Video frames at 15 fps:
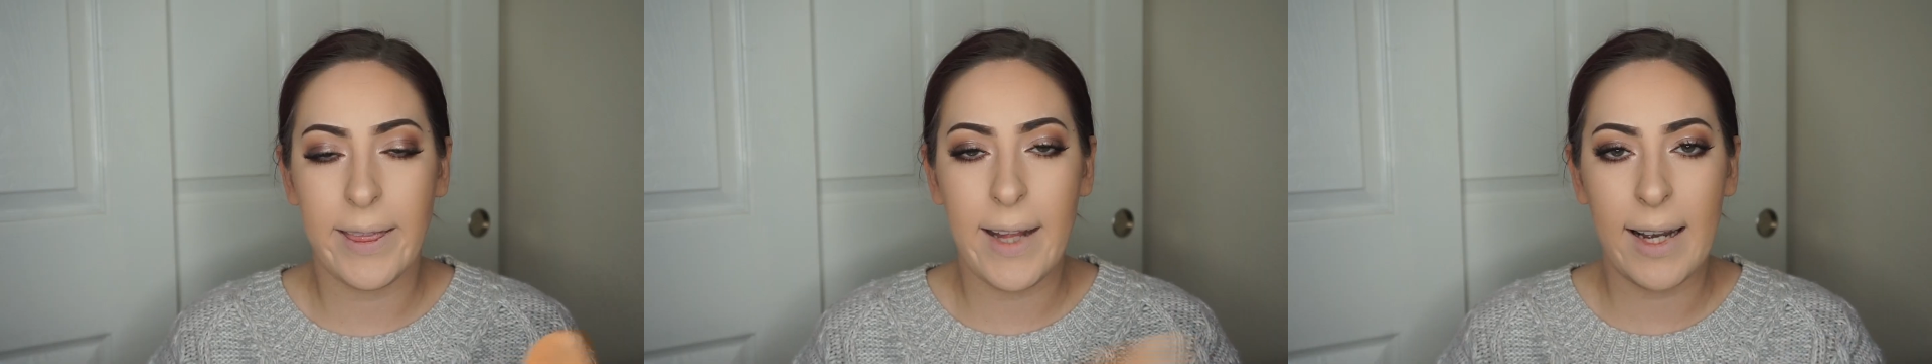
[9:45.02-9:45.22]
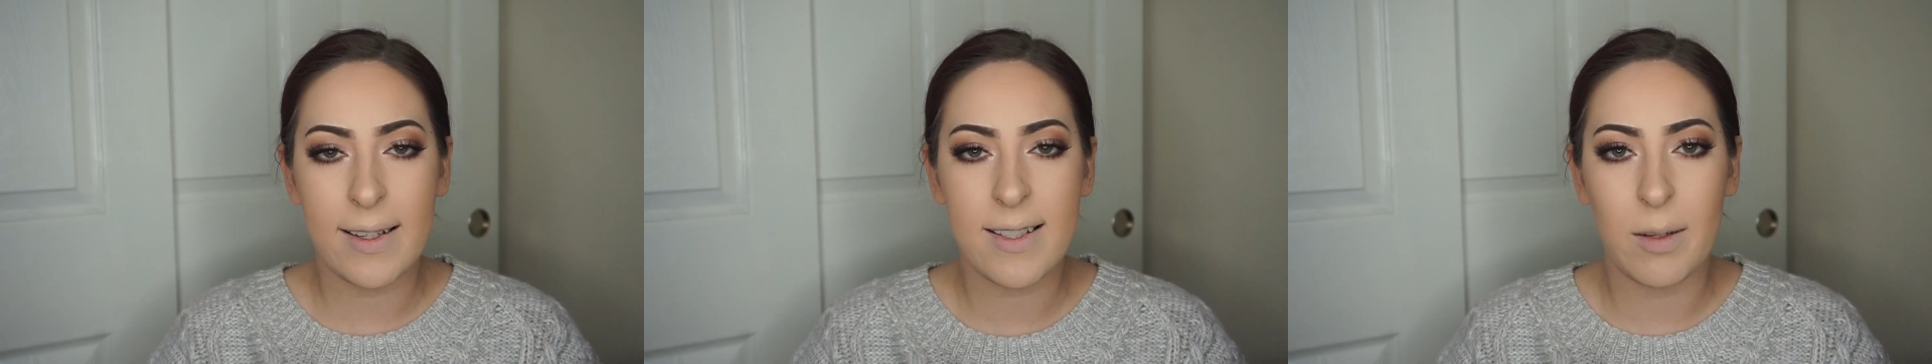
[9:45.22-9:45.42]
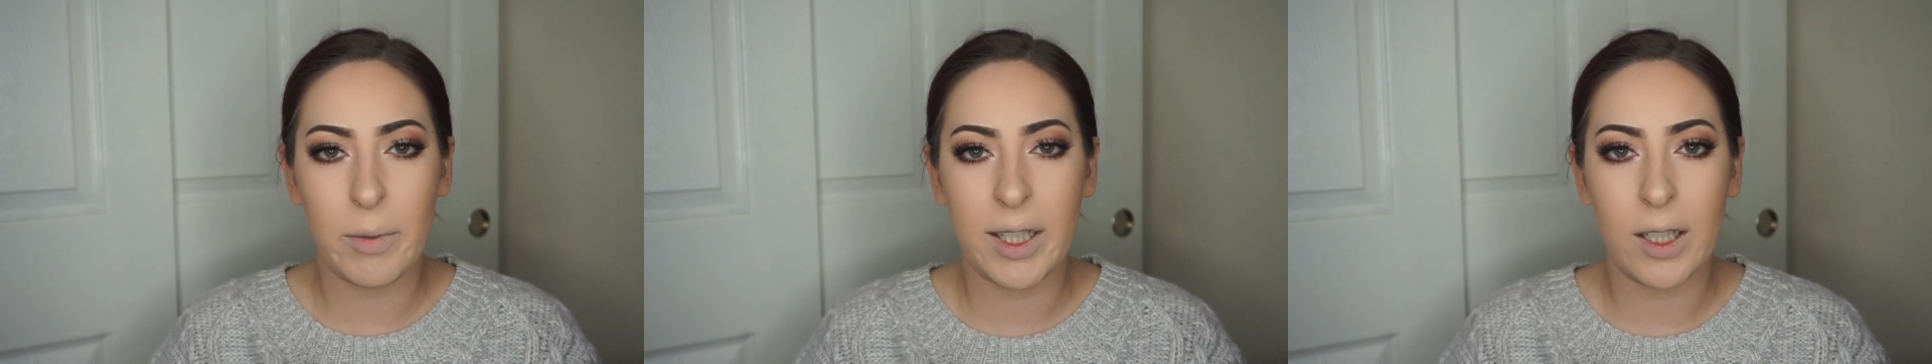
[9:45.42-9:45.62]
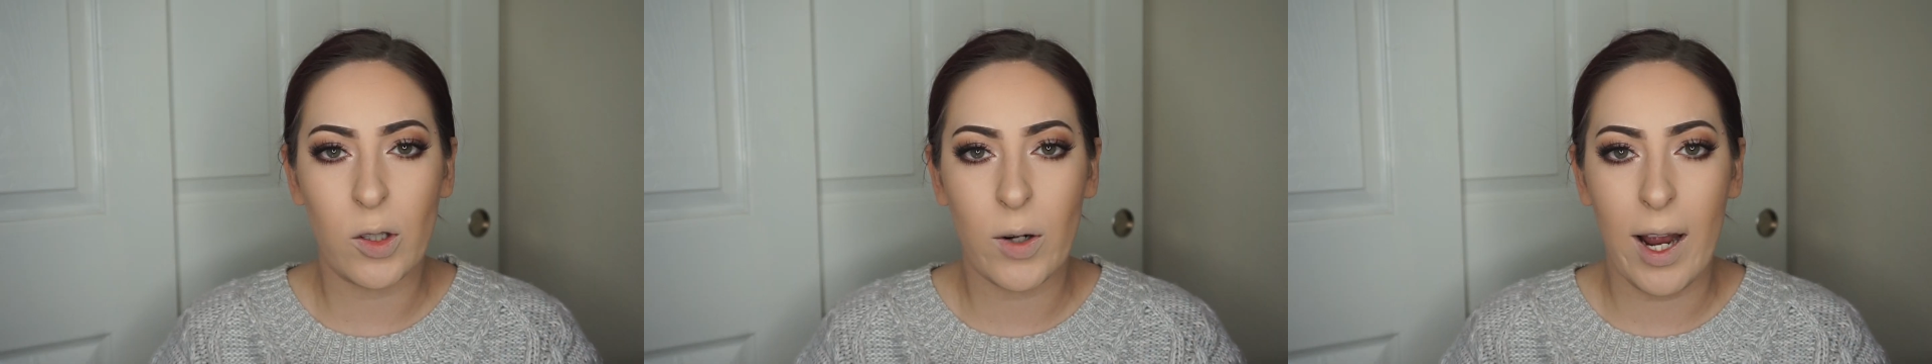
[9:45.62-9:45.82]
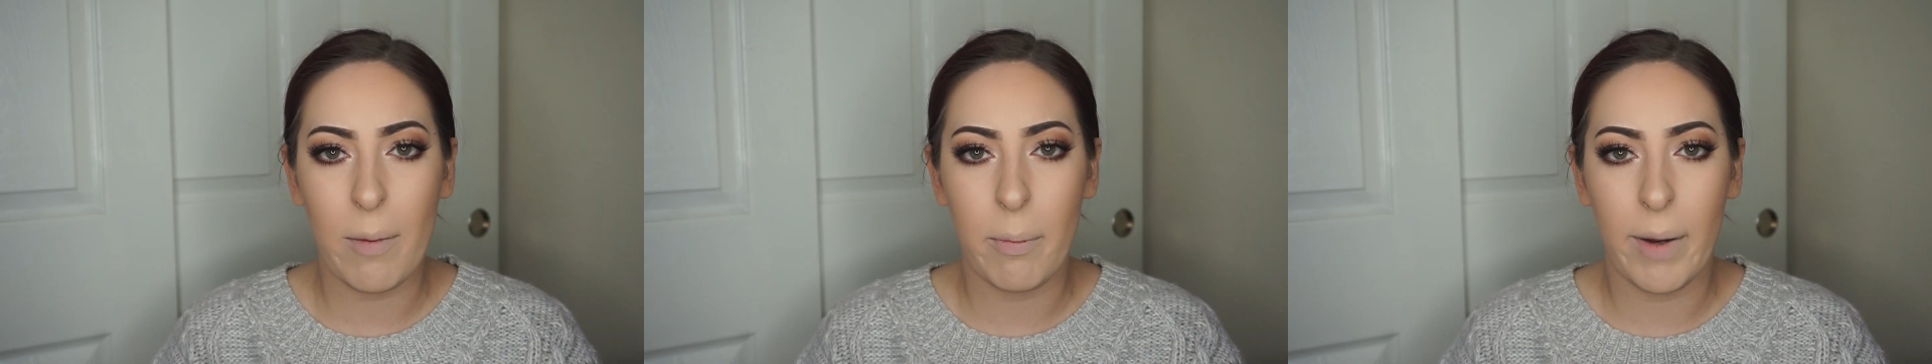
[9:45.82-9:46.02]
Next, I'm going to
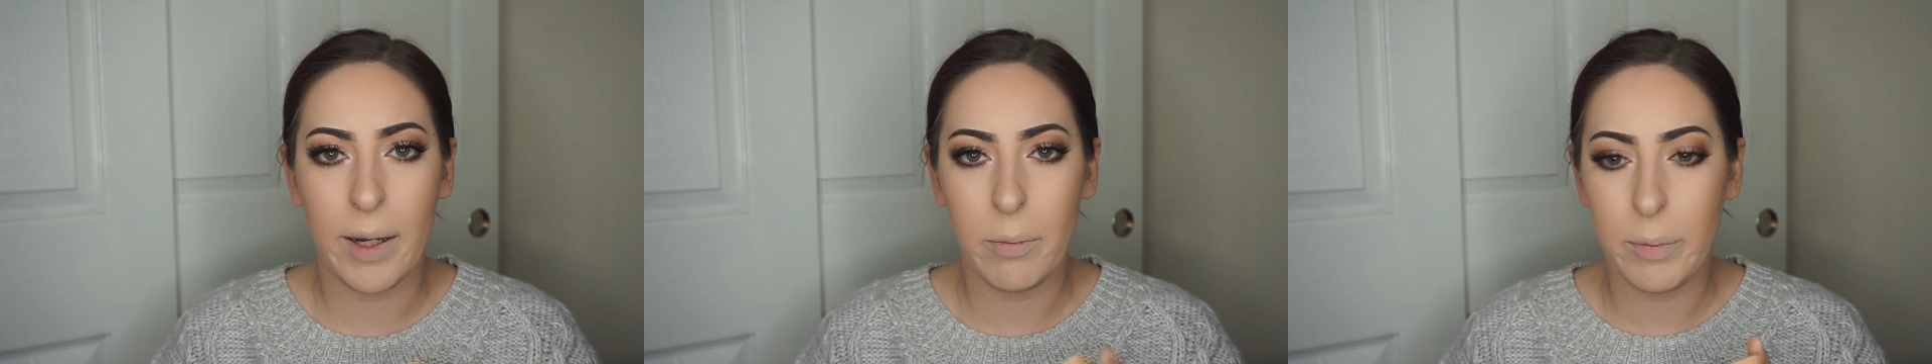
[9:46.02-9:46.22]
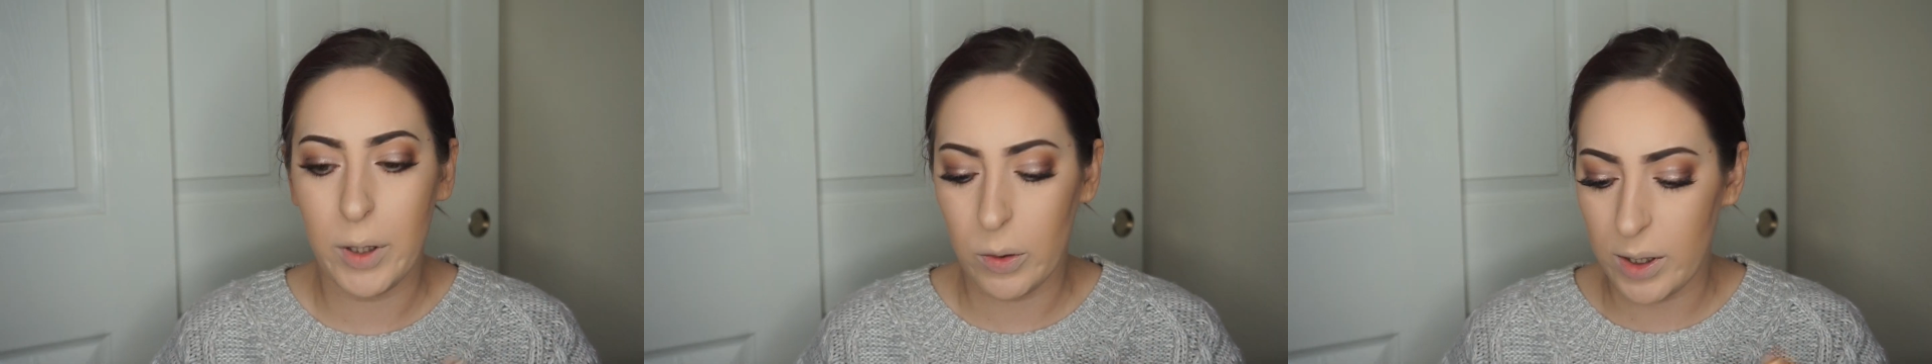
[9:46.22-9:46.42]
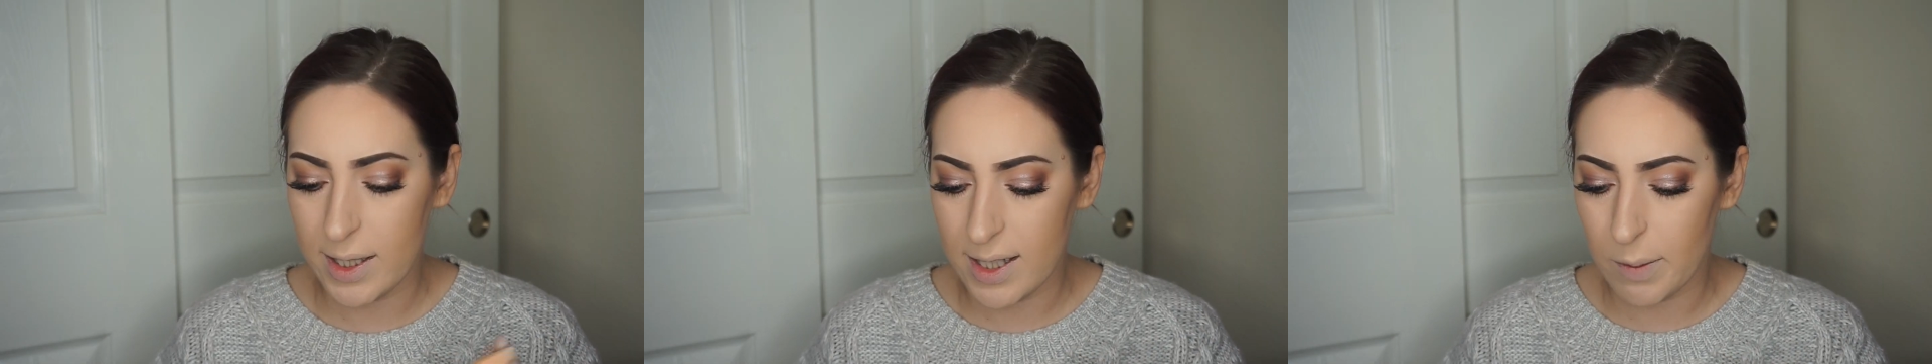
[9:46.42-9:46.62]
grab my beauty